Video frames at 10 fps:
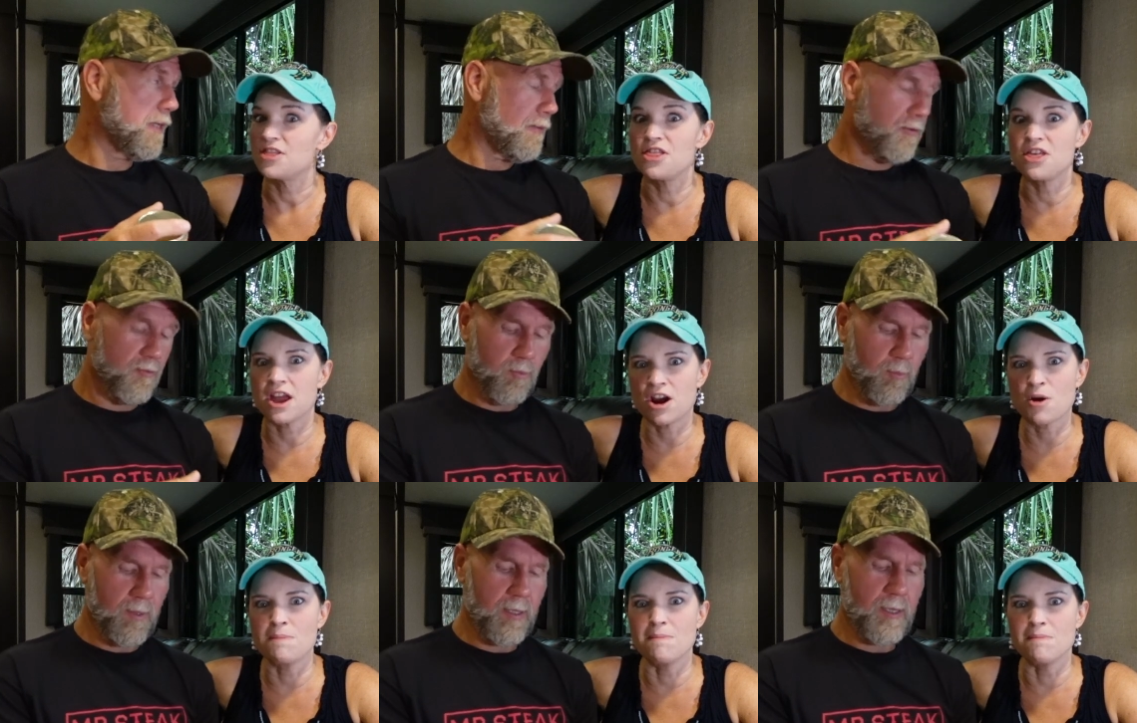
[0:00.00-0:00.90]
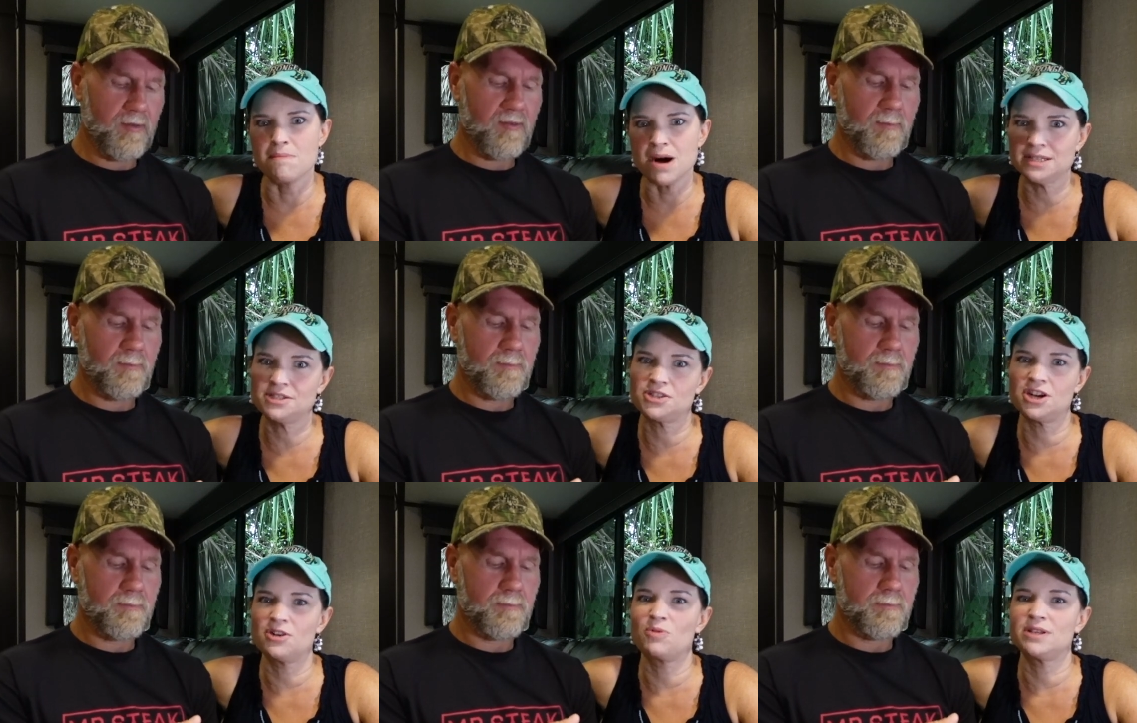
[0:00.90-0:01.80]
Speaker 1: did.
Speaker 2: It was really awesome. Their
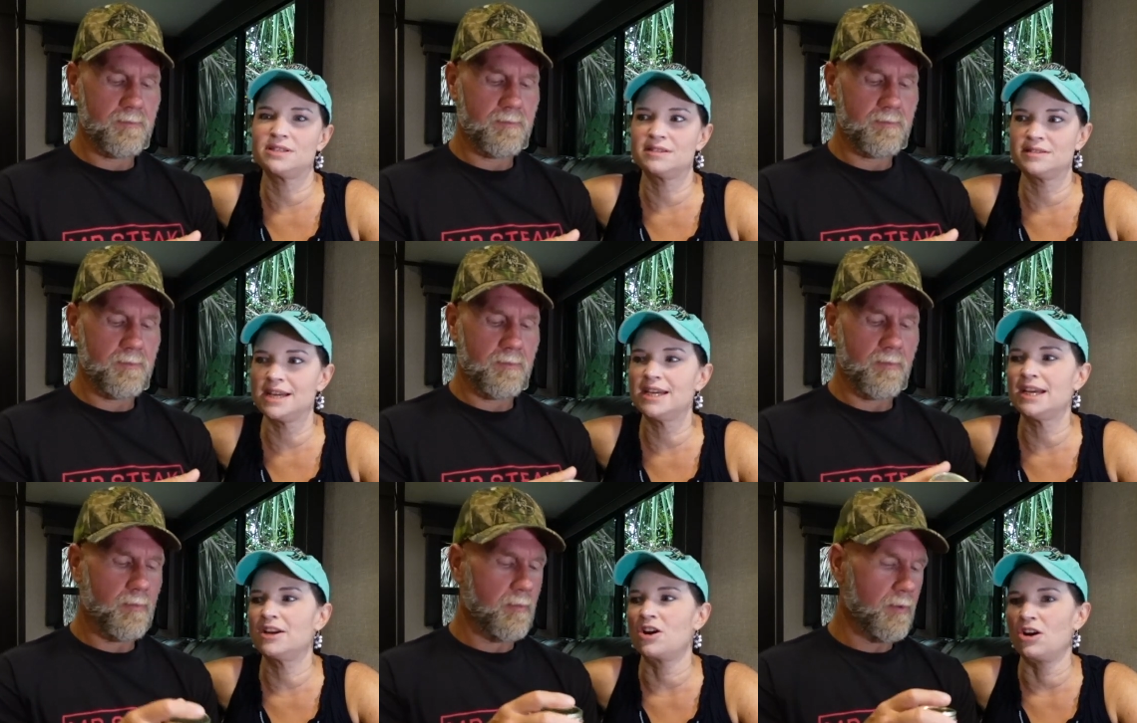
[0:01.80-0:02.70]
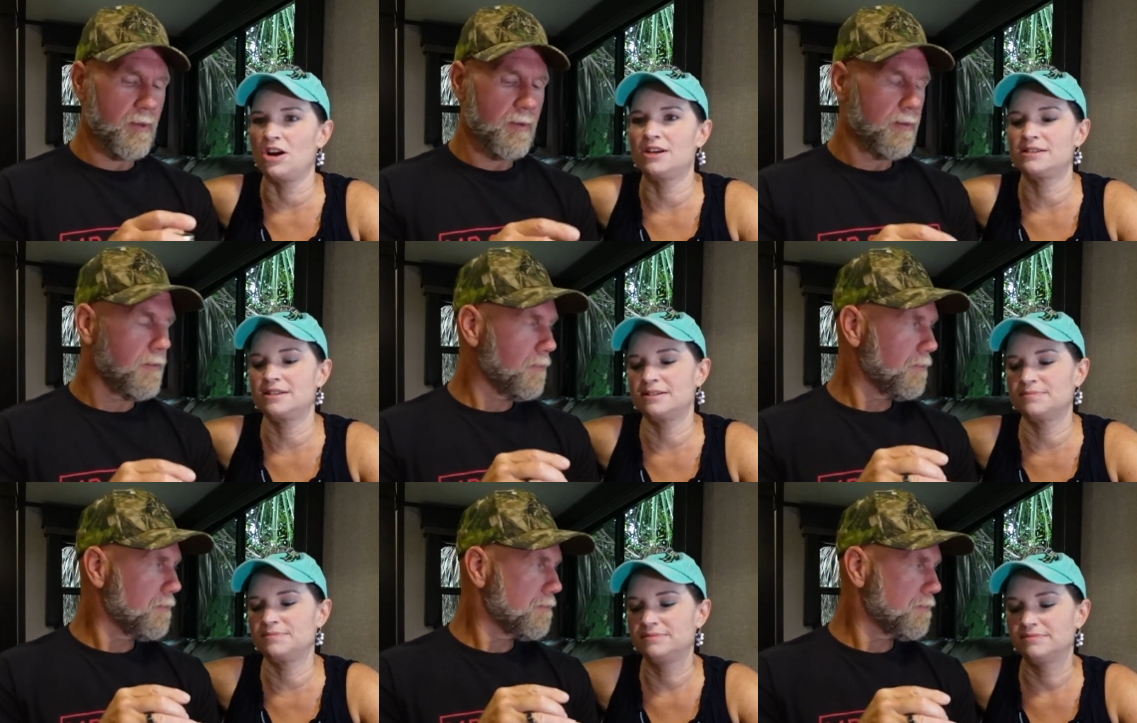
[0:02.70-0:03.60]
mustard was stinking
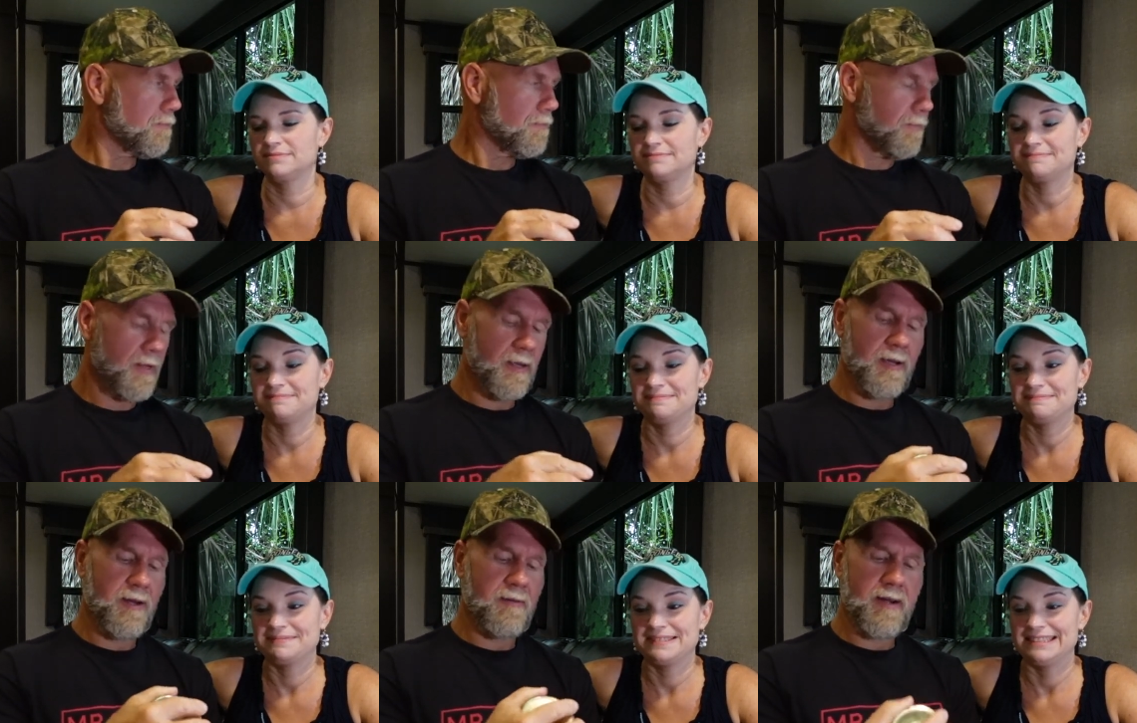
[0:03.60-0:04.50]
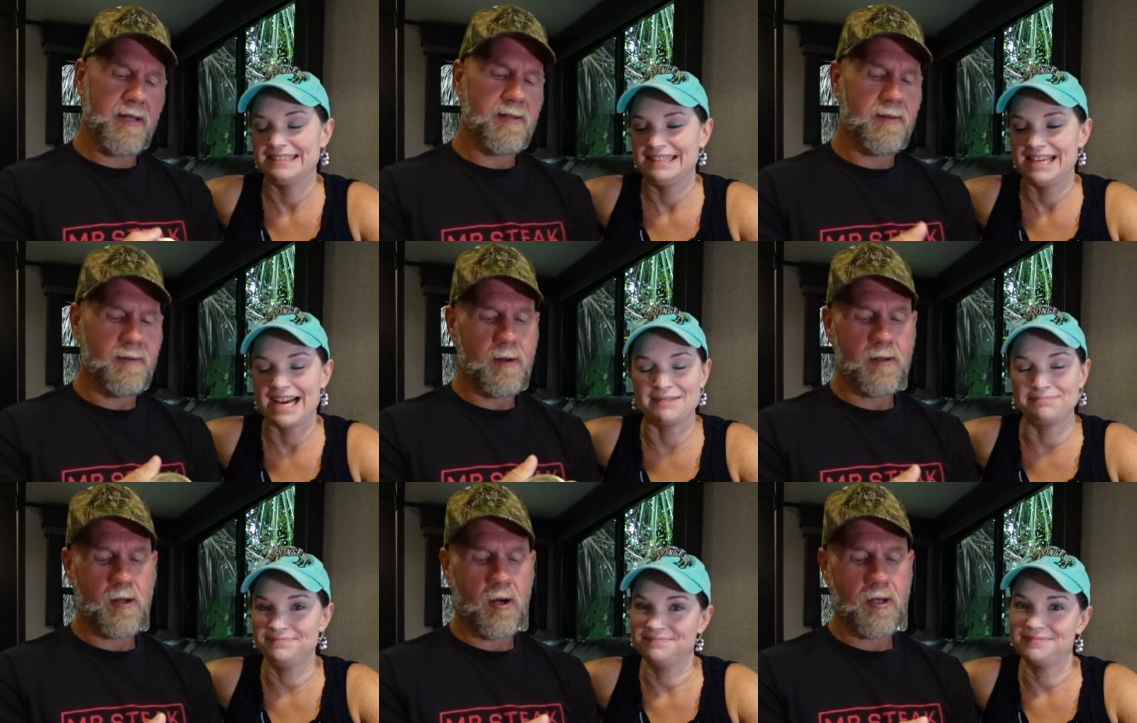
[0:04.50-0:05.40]
awesome.
Speaker 1: Are you ready?
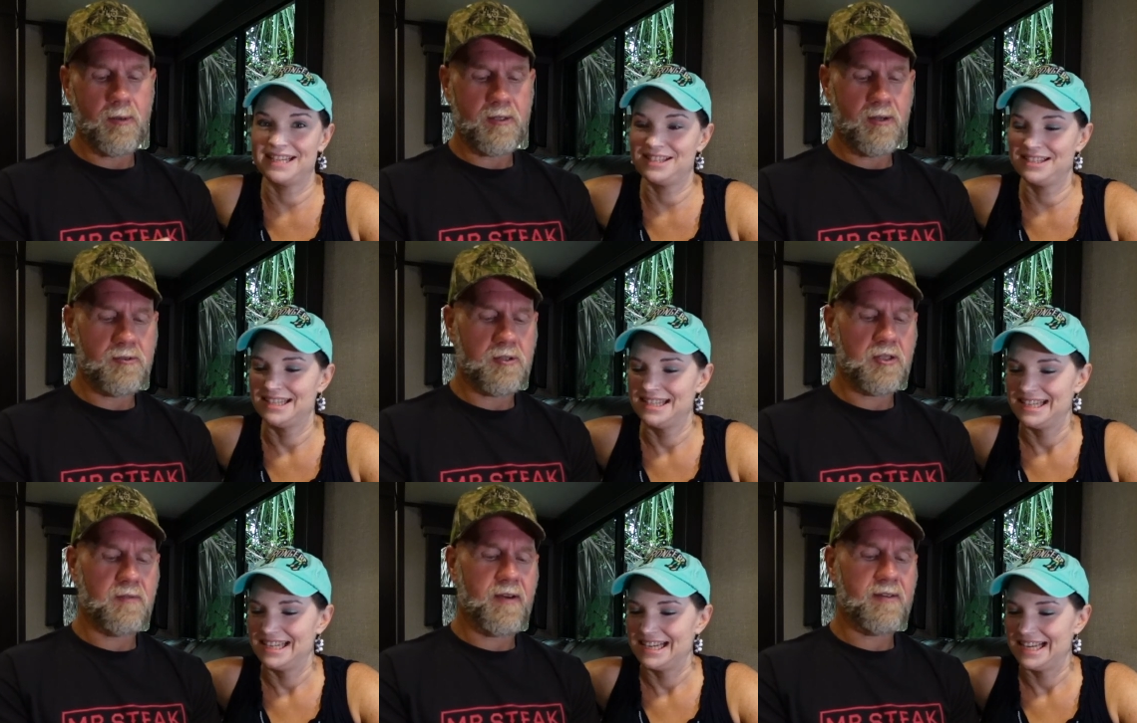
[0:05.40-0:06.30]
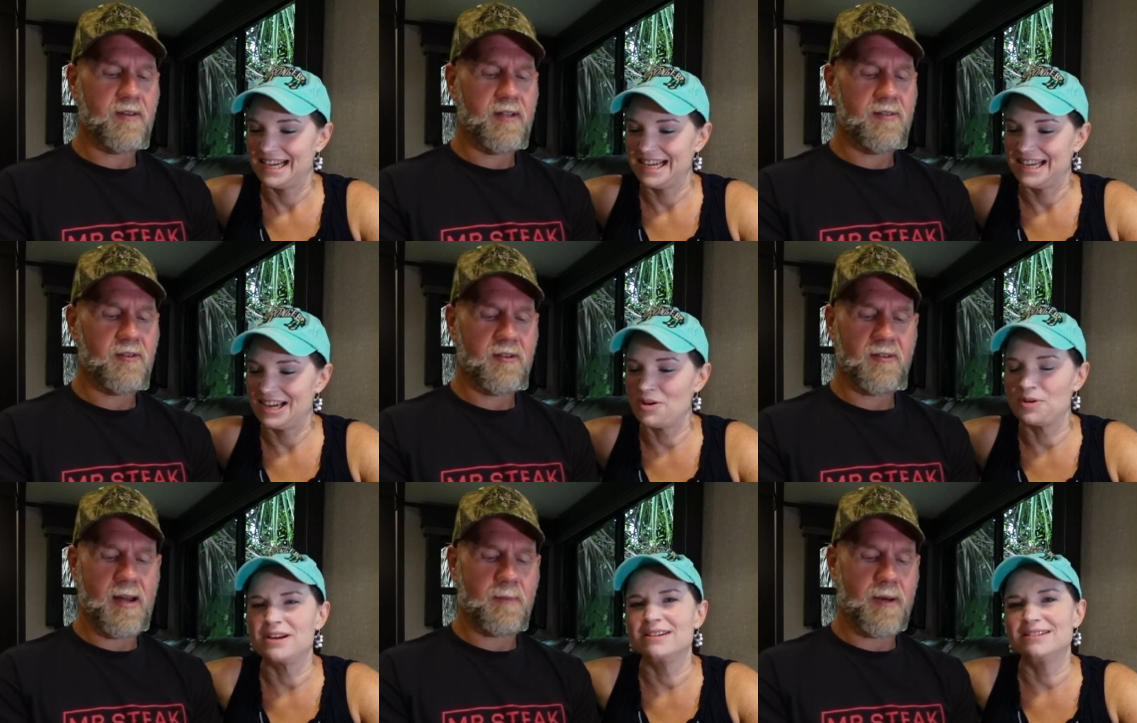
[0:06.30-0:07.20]
Do you want the nutrition facts on this,
Speaker 2: or does
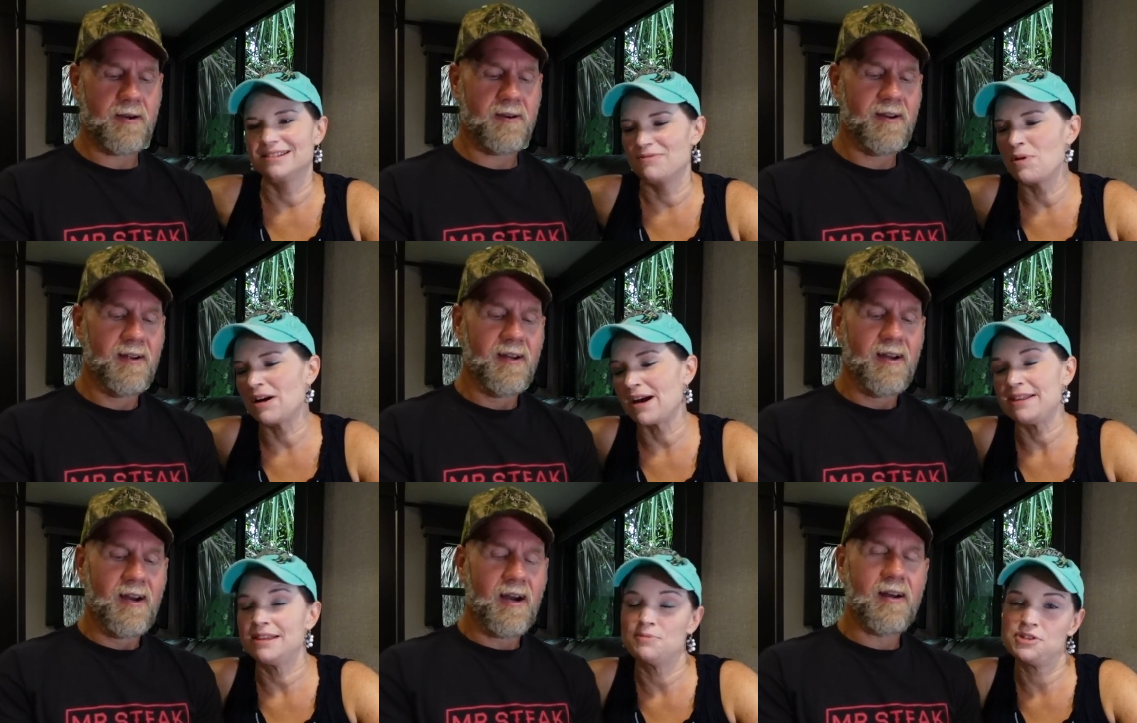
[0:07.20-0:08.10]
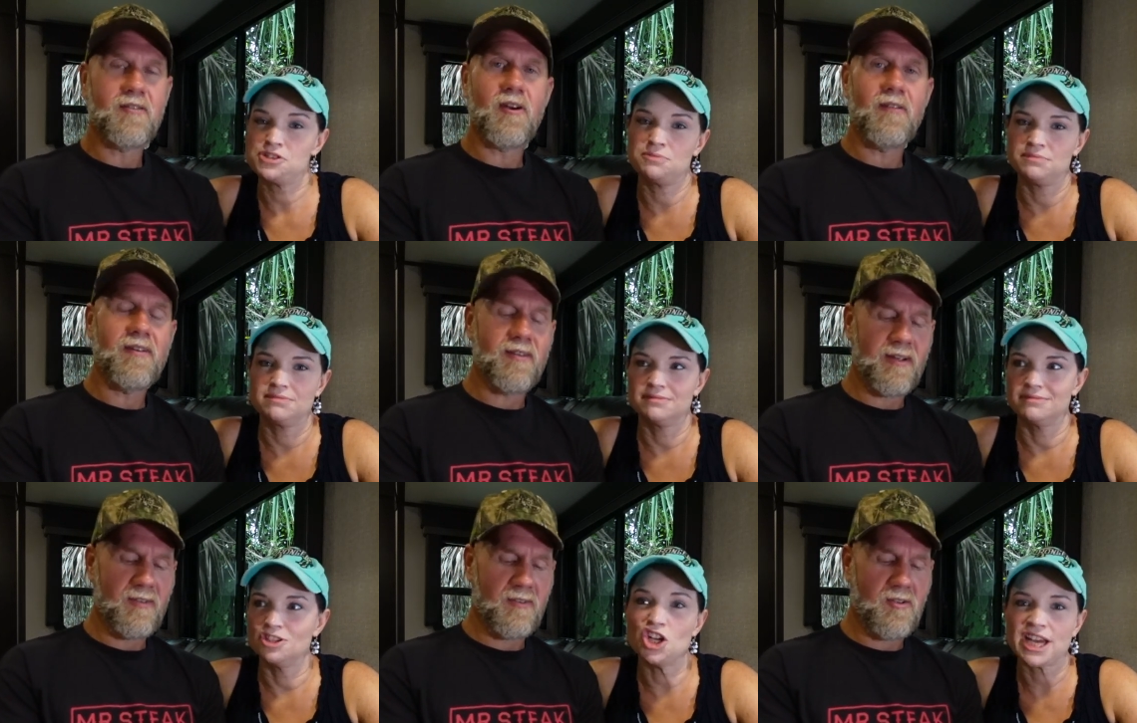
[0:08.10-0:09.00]
it not matter? Well, I think
Speaker 1: we should serving
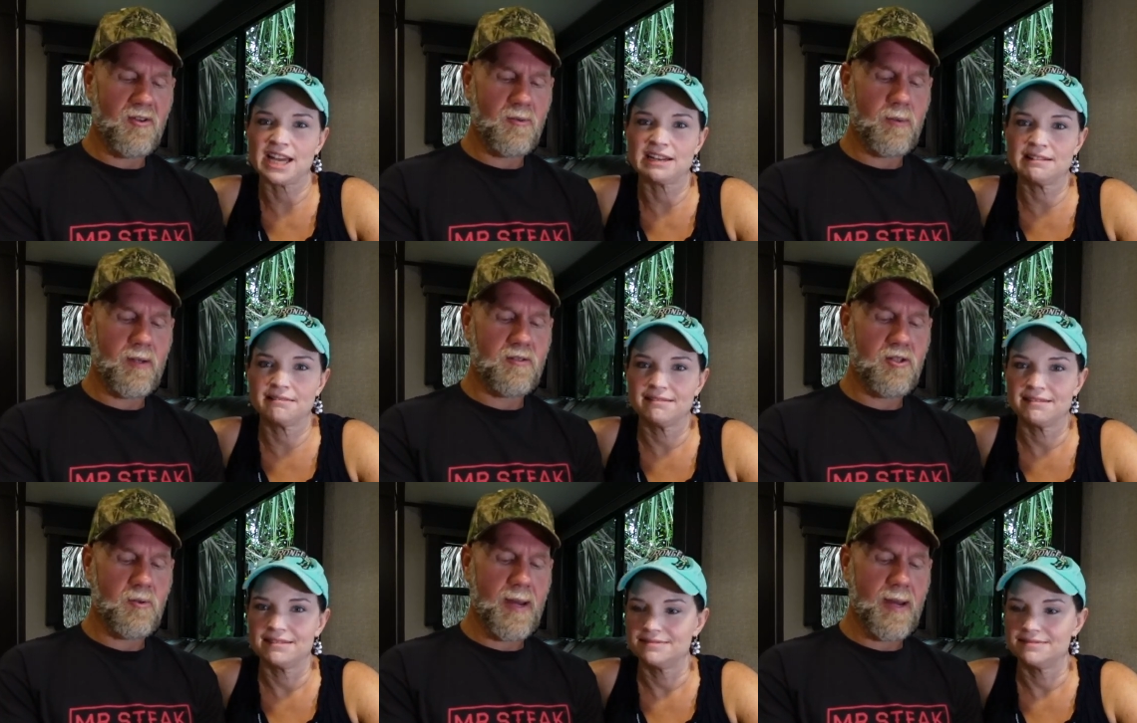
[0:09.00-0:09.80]
size is 2